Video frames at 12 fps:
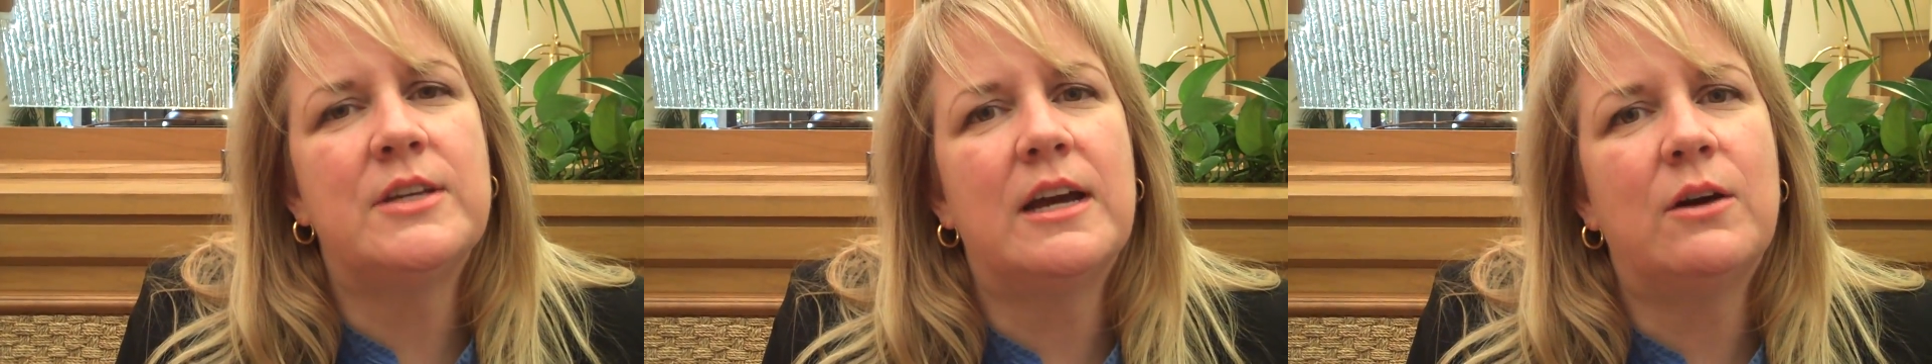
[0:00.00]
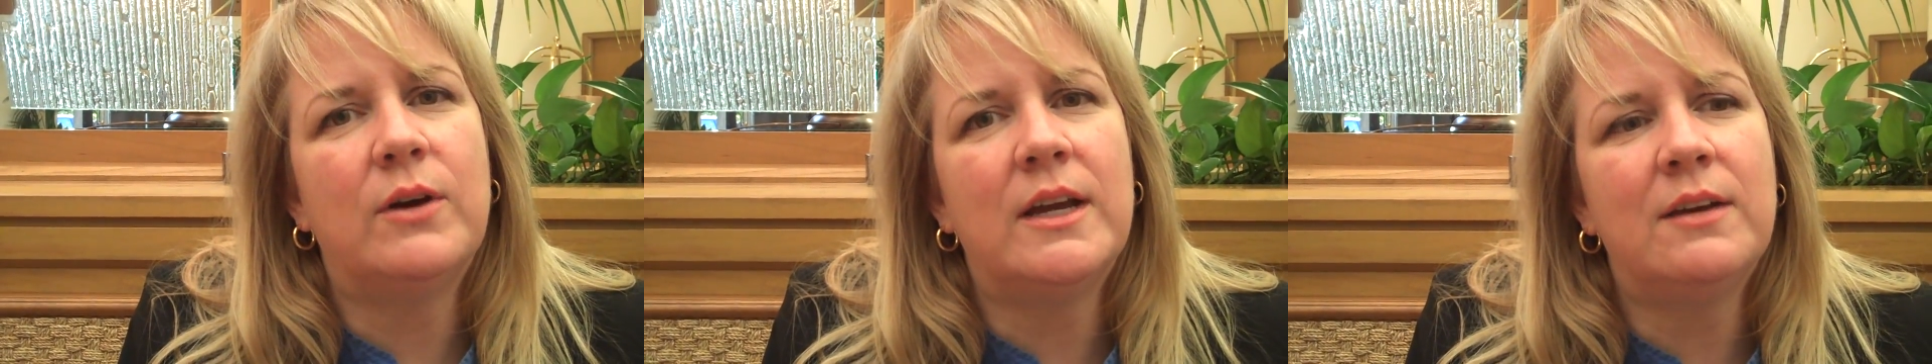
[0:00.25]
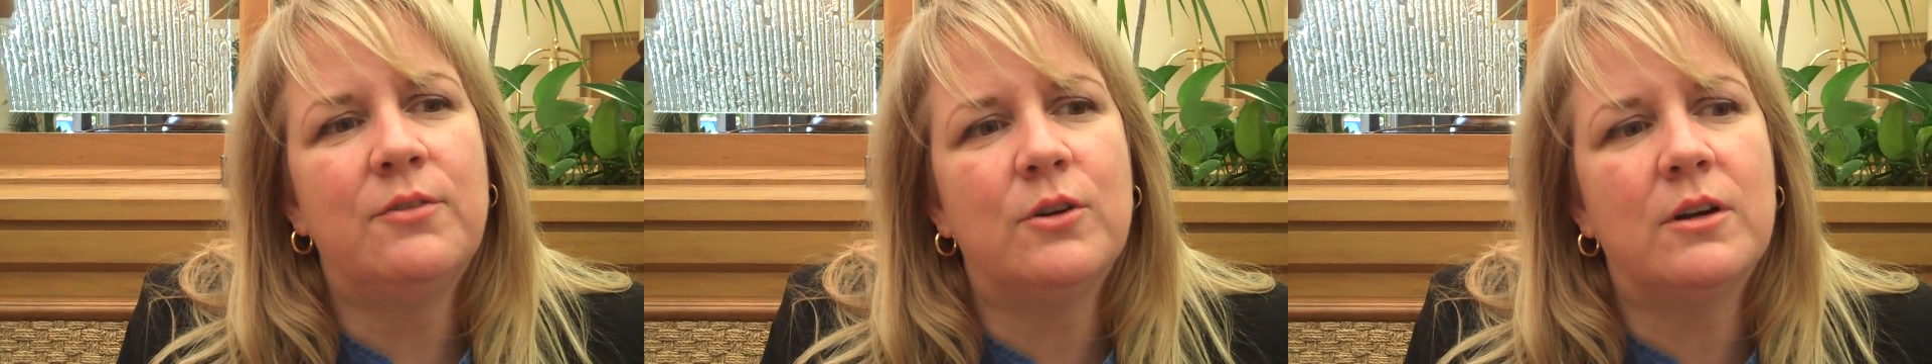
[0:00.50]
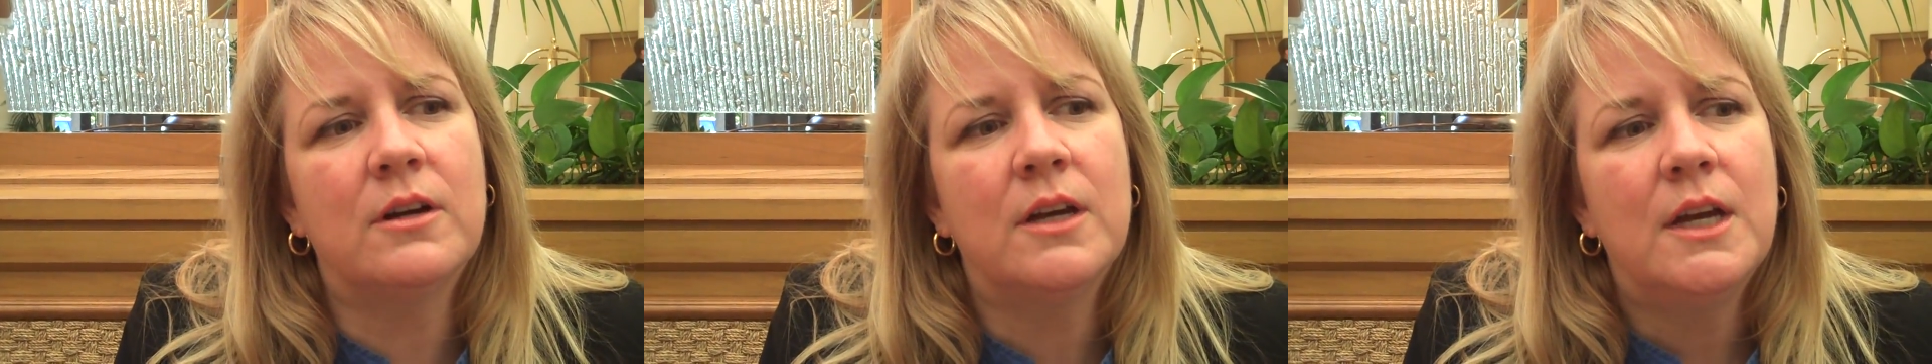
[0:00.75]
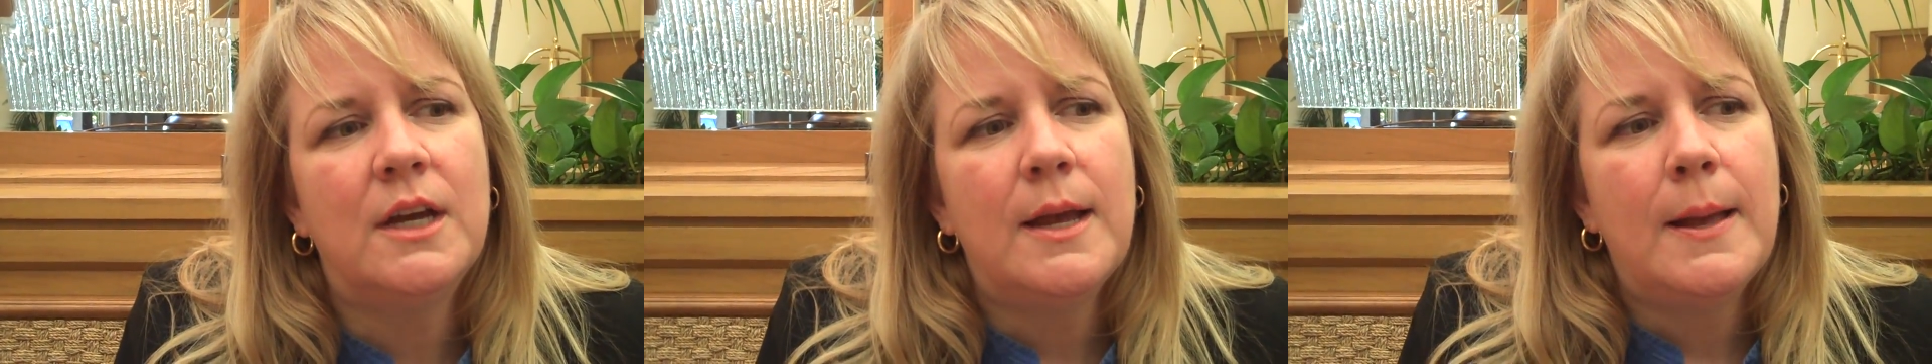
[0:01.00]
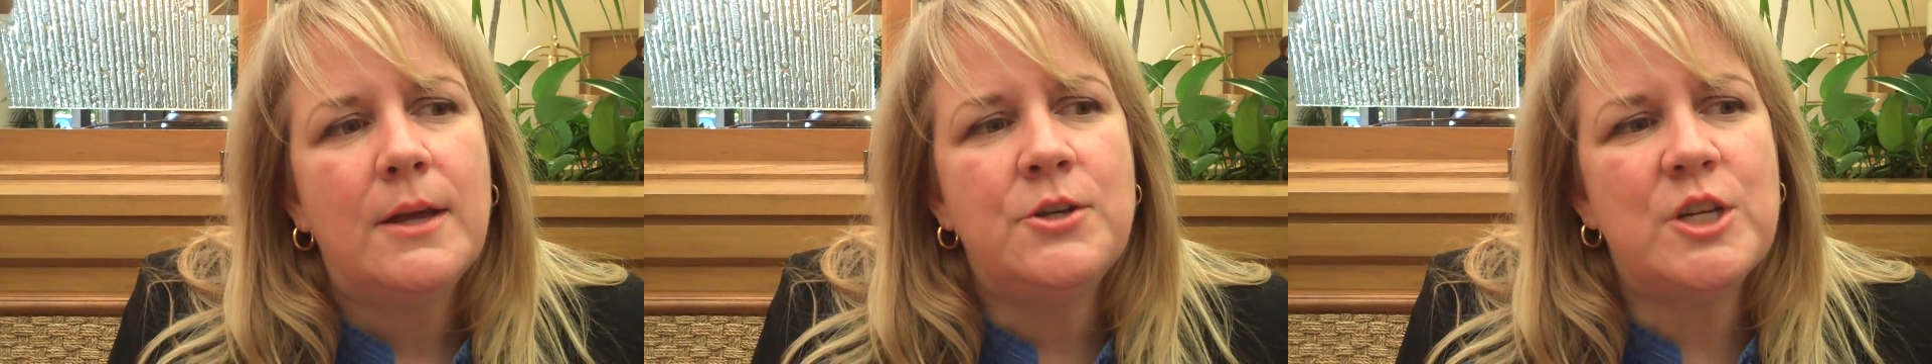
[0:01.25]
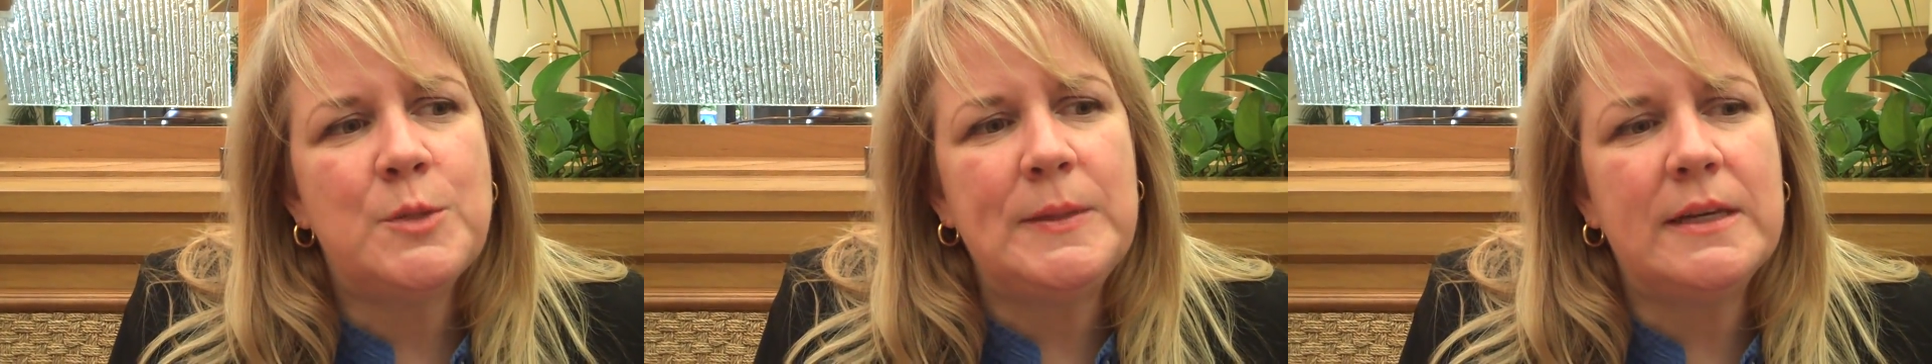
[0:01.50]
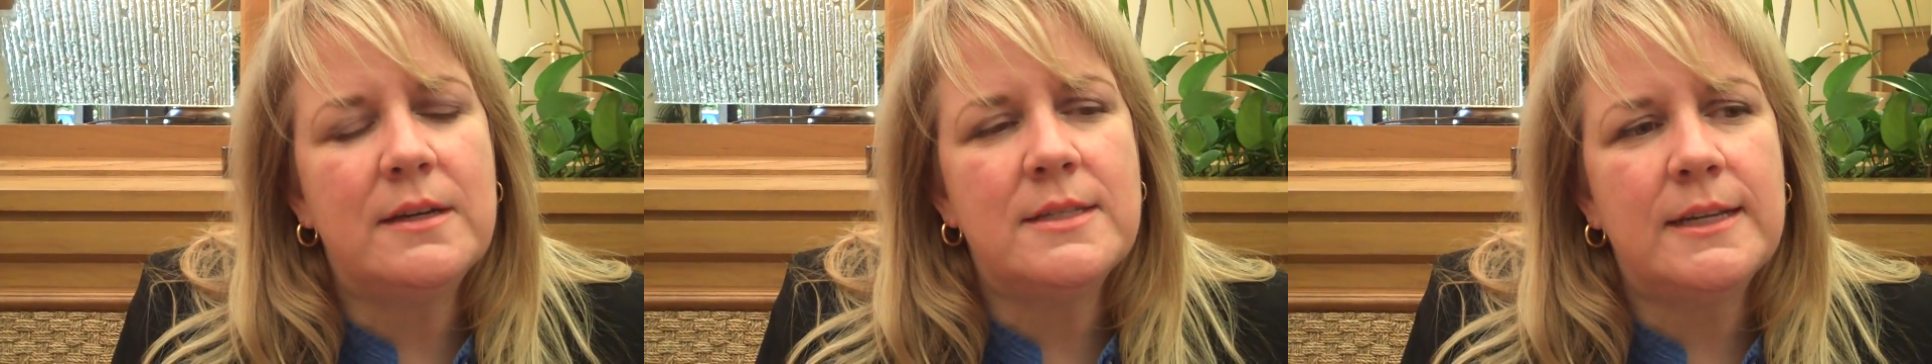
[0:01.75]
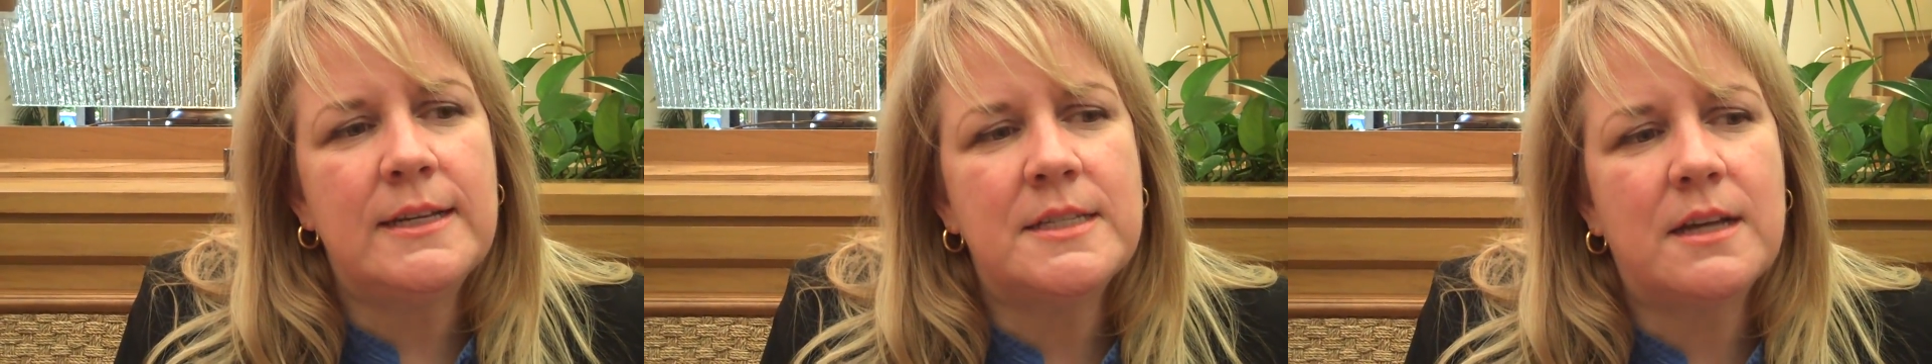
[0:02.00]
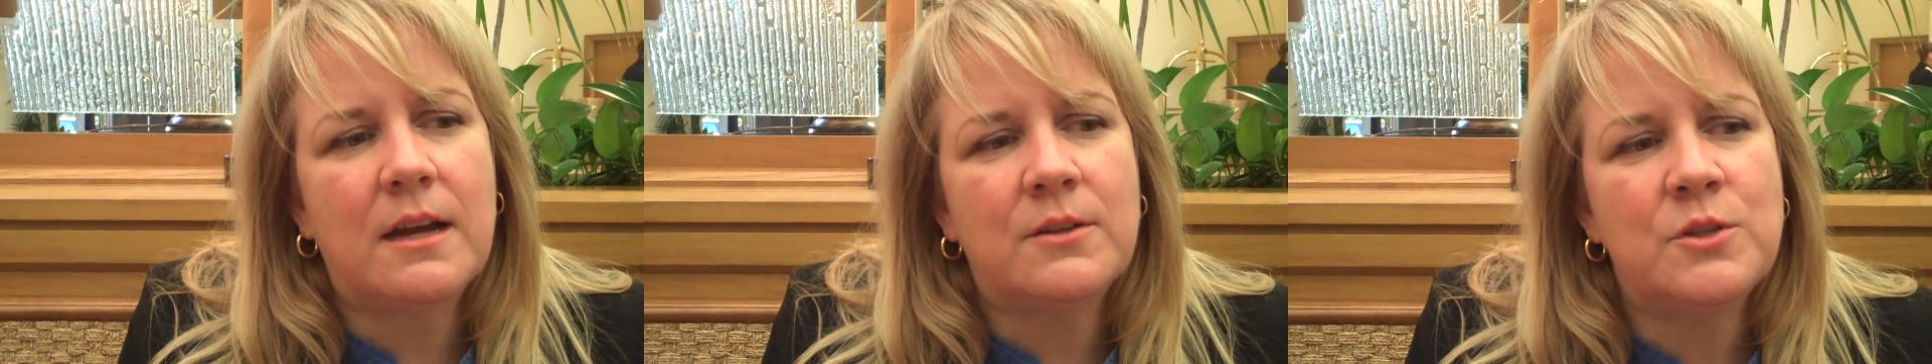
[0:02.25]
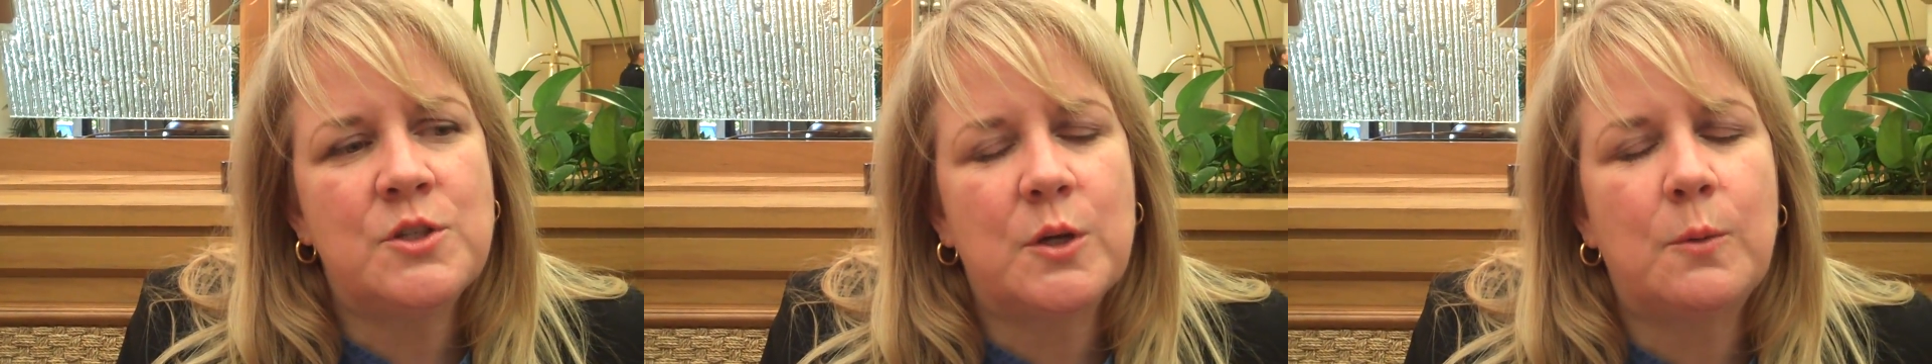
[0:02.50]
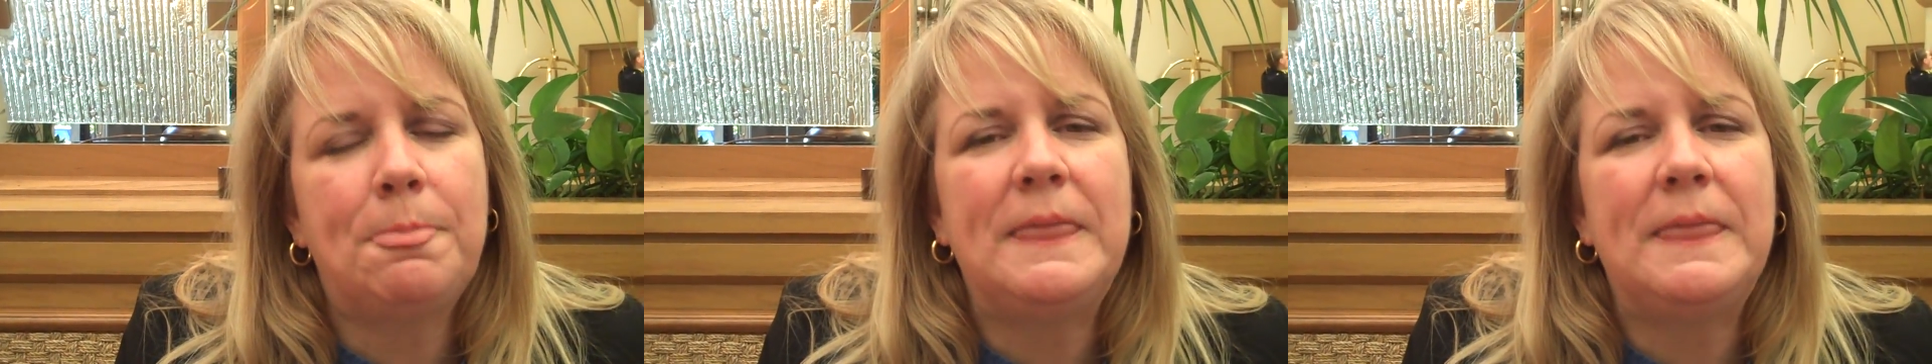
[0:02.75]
However, just because it's gotten so